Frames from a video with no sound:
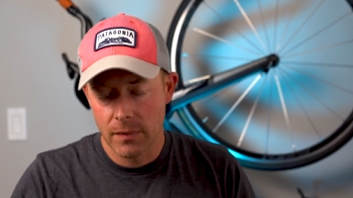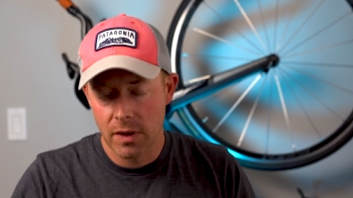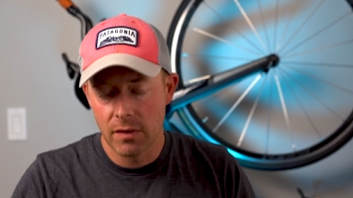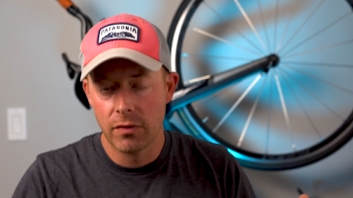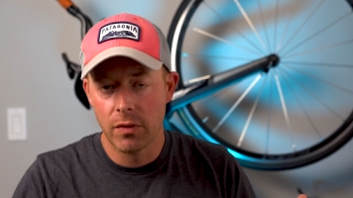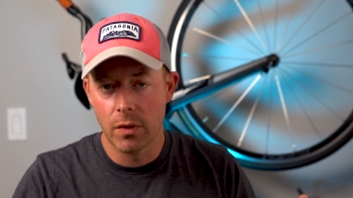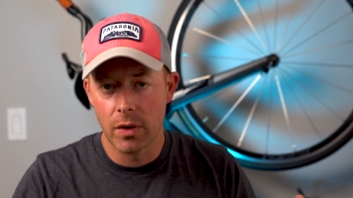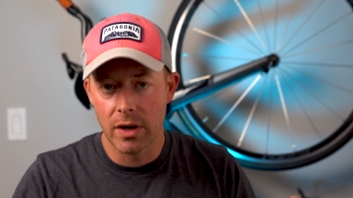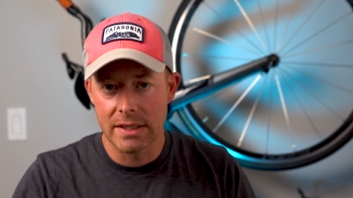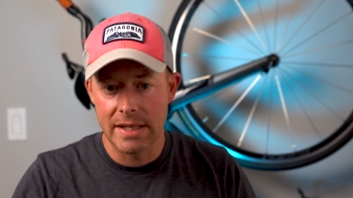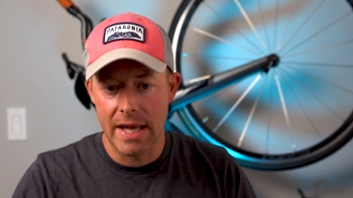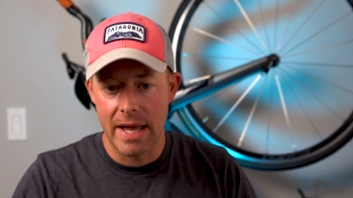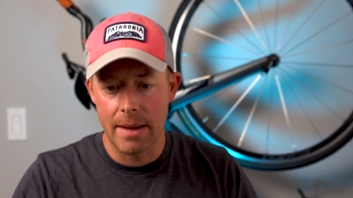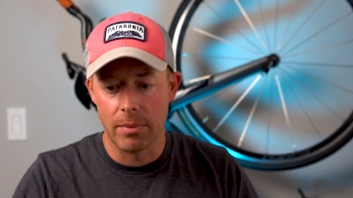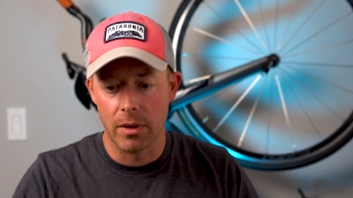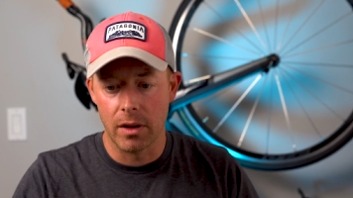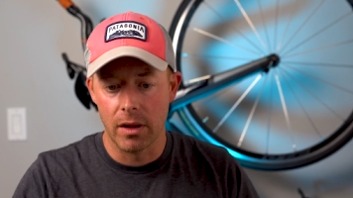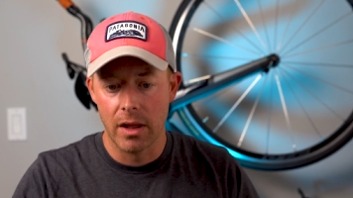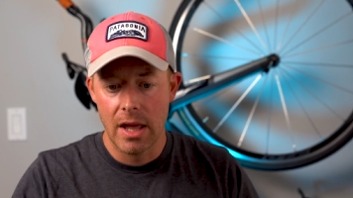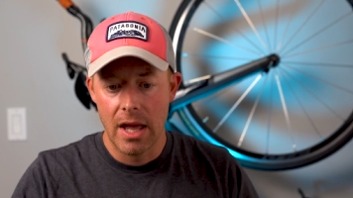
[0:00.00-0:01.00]
For
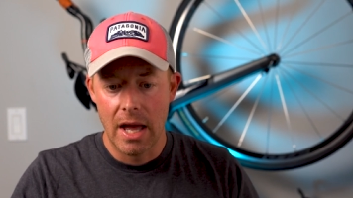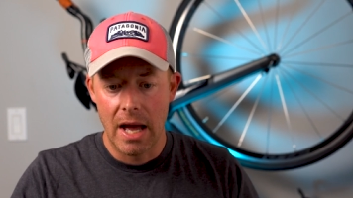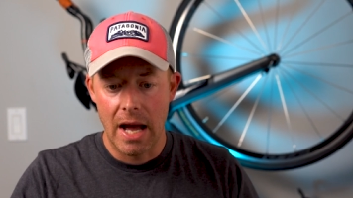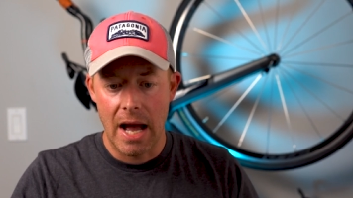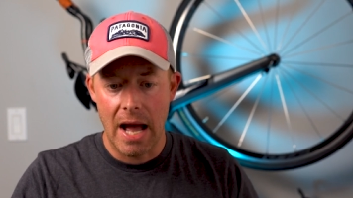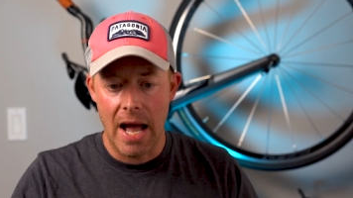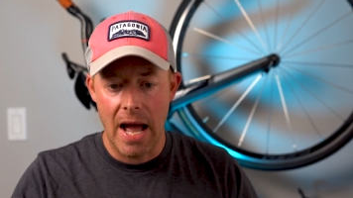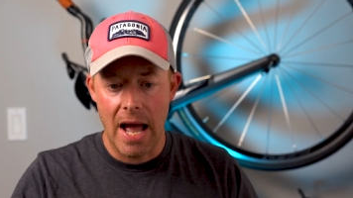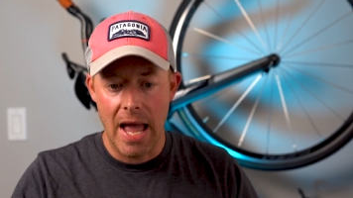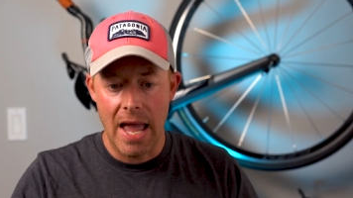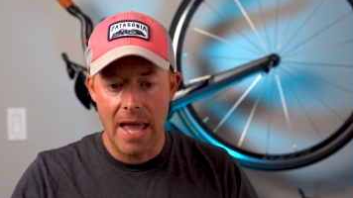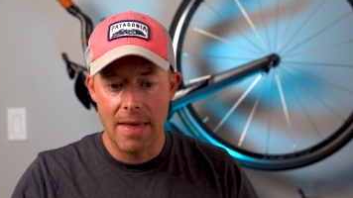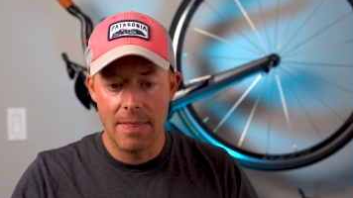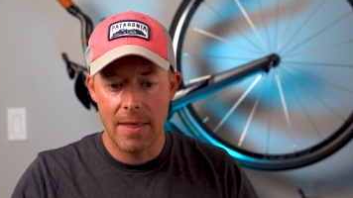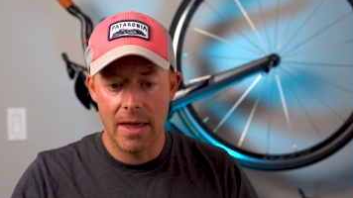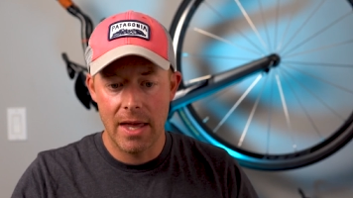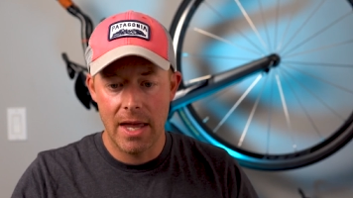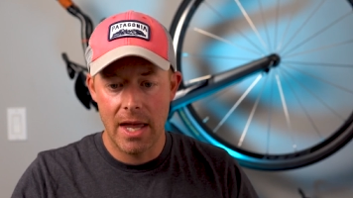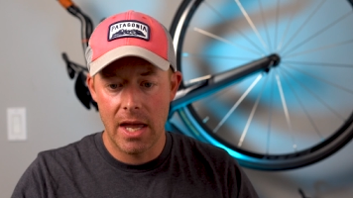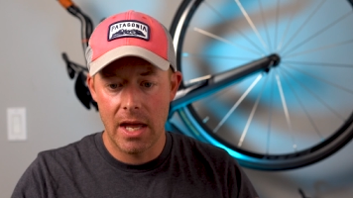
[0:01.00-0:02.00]
example, uh, and
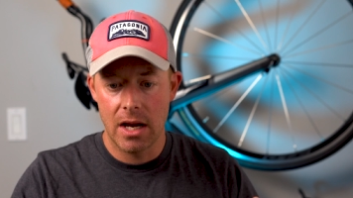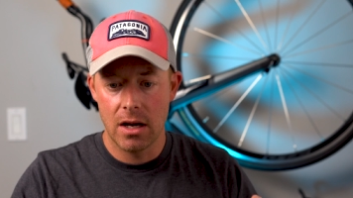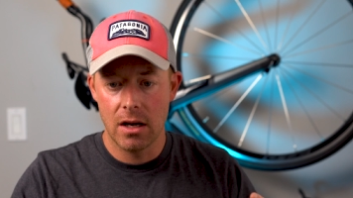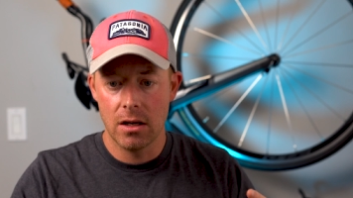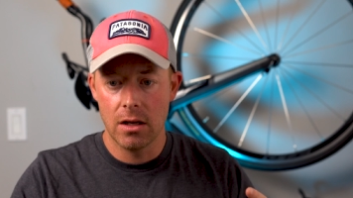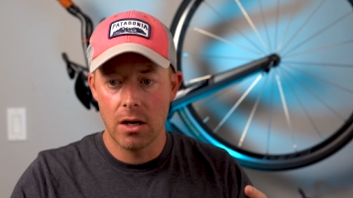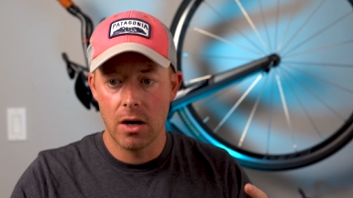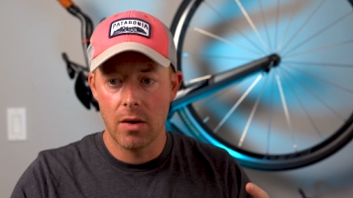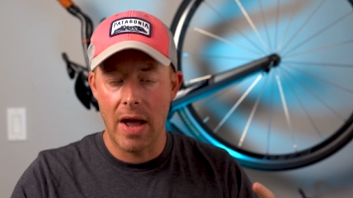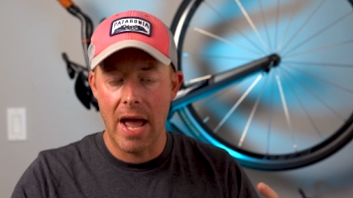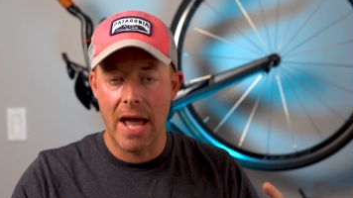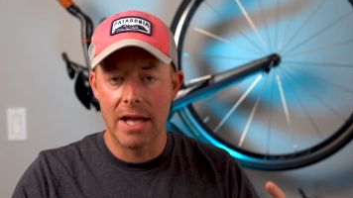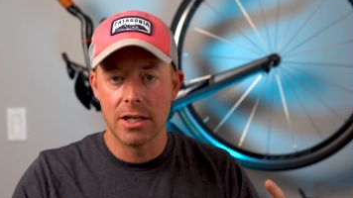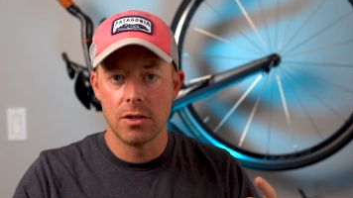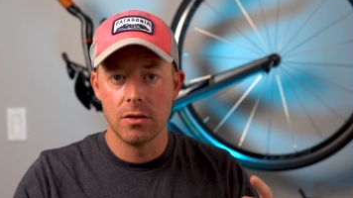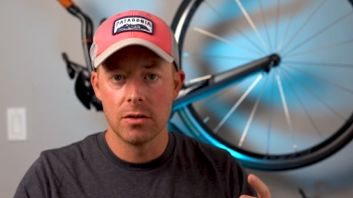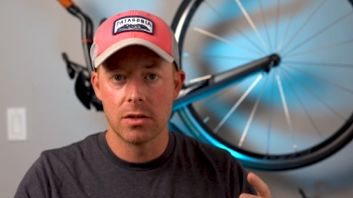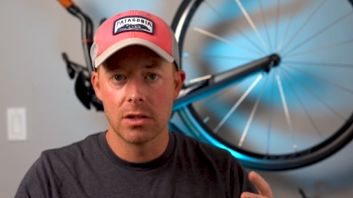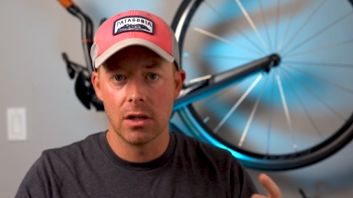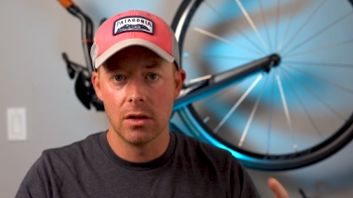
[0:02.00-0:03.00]
then, you know,
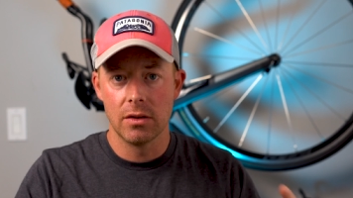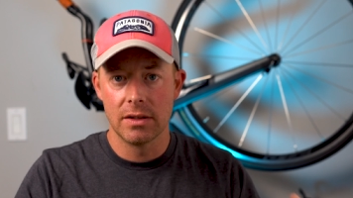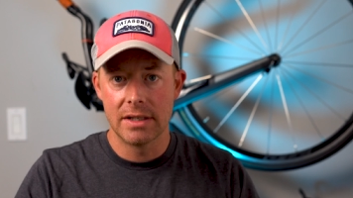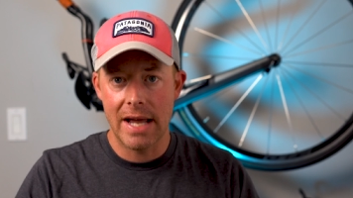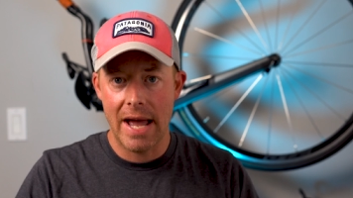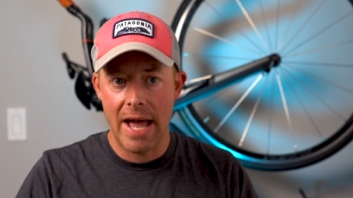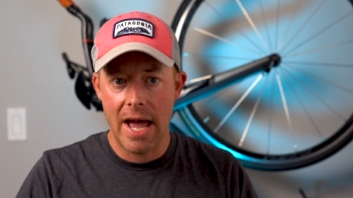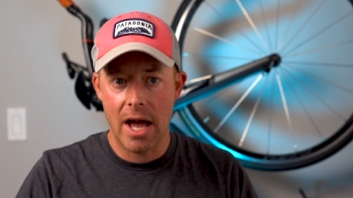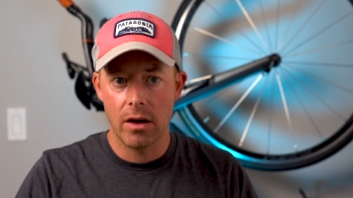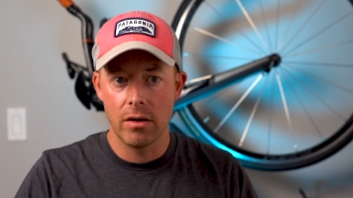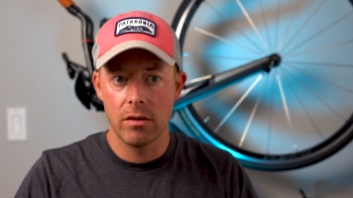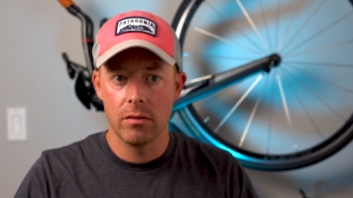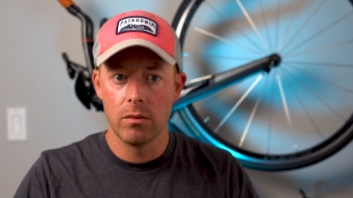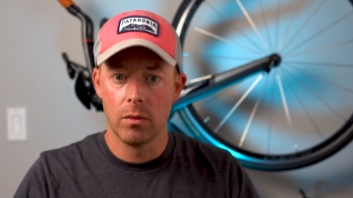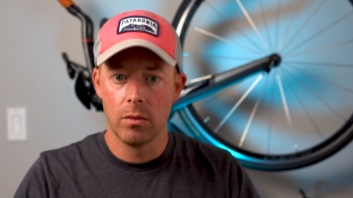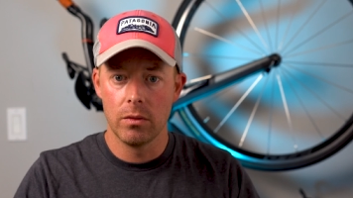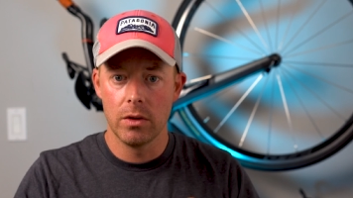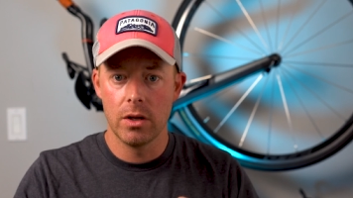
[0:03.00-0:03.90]
as you slow down,